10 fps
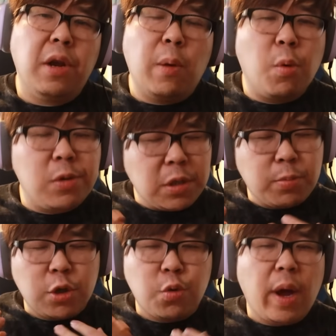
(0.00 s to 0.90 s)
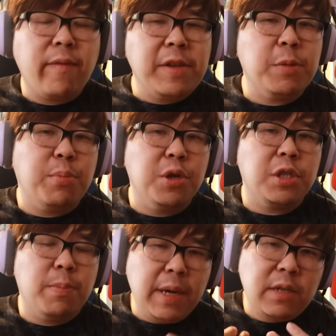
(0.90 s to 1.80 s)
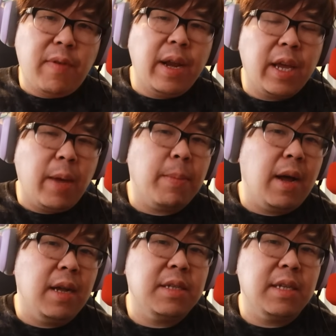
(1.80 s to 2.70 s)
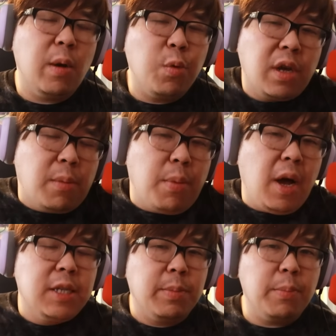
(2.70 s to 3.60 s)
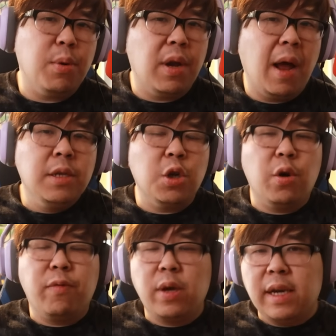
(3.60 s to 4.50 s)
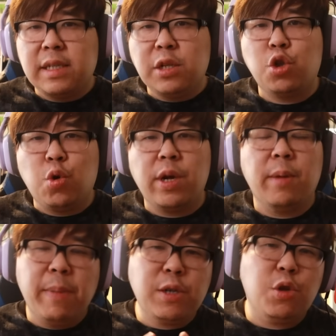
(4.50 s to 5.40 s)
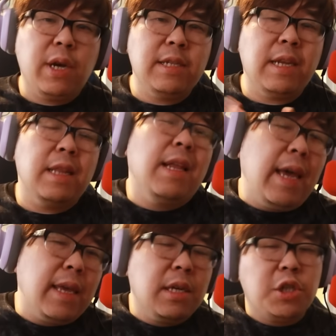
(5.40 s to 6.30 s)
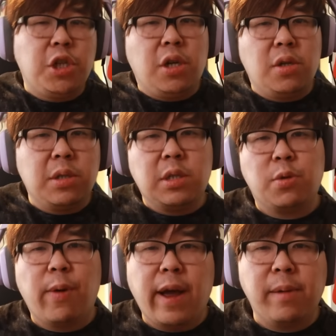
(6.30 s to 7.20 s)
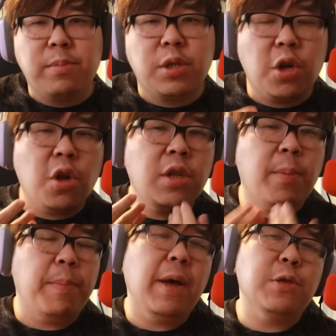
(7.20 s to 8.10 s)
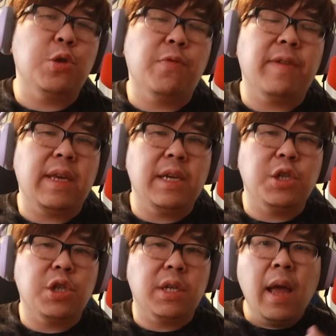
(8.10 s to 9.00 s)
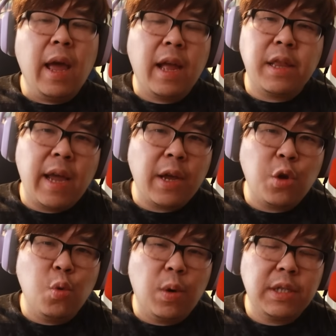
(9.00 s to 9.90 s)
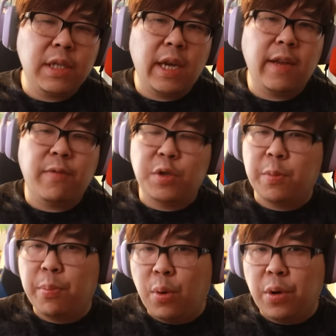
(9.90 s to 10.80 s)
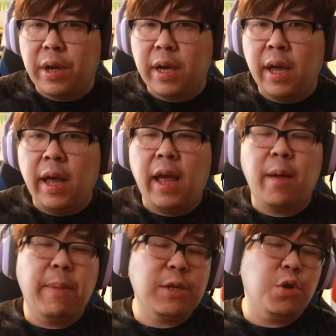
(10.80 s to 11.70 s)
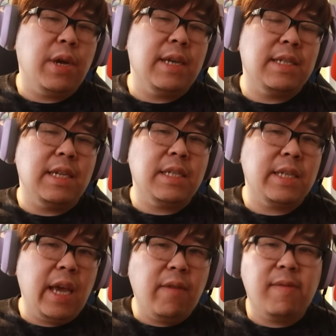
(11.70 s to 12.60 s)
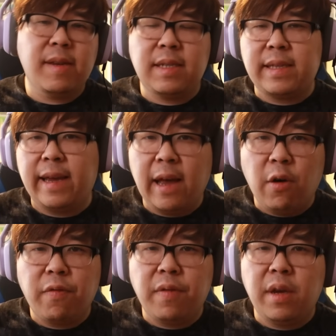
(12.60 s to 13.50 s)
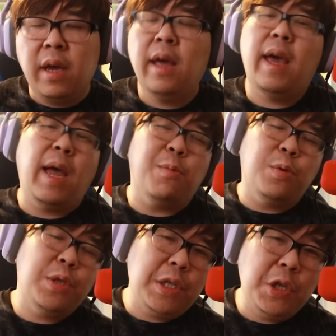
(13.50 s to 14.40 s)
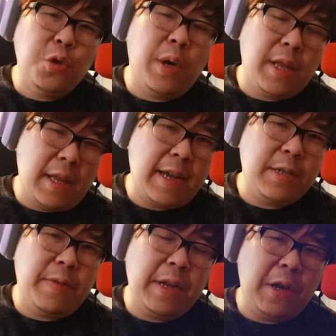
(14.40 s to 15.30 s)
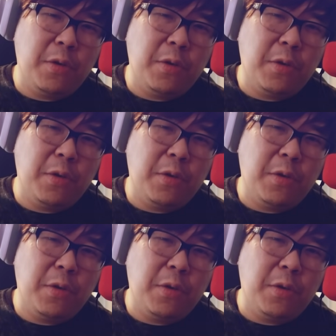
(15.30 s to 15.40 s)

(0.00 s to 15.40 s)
we're just striving to push the best fighting game content that we can possibly put out. So if you guys did enjoy it, make sure you guys hit the like, share, subscribe, turn on the bells notification. And thank you once again for supporting and make sure you guys stay safe, stay healthy, and we'll see you in the next video.